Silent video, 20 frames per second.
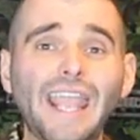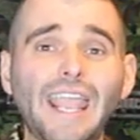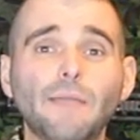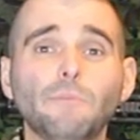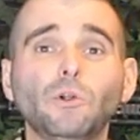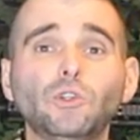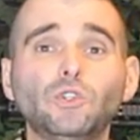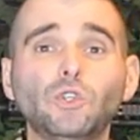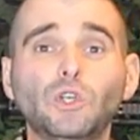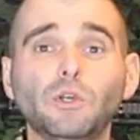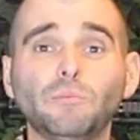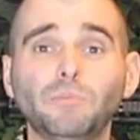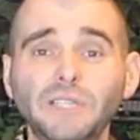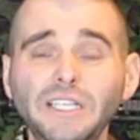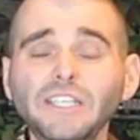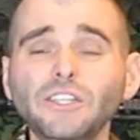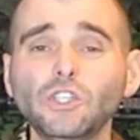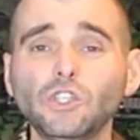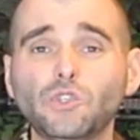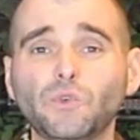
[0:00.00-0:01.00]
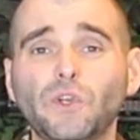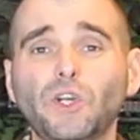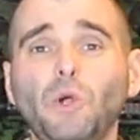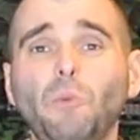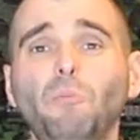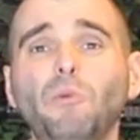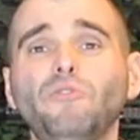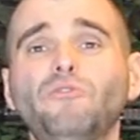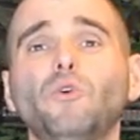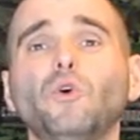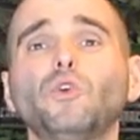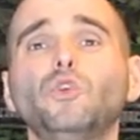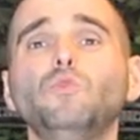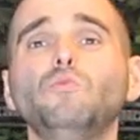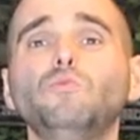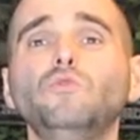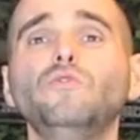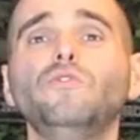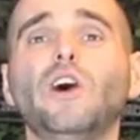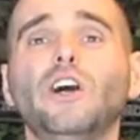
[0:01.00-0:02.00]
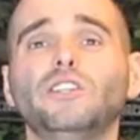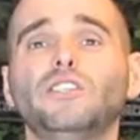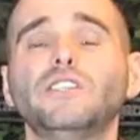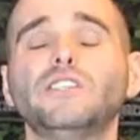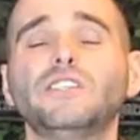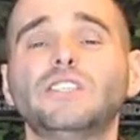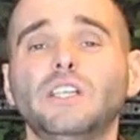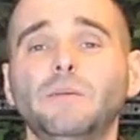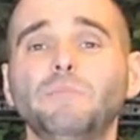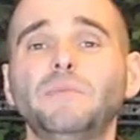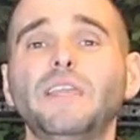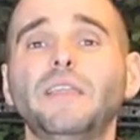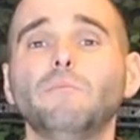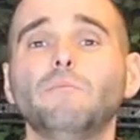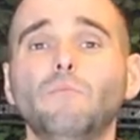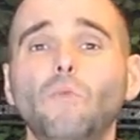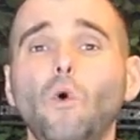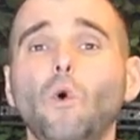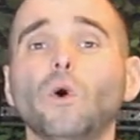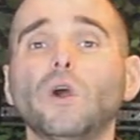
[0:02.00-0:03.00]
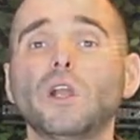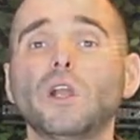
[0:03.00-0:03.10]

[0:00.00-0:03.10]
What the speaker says: able to complete the drill before you move on to something more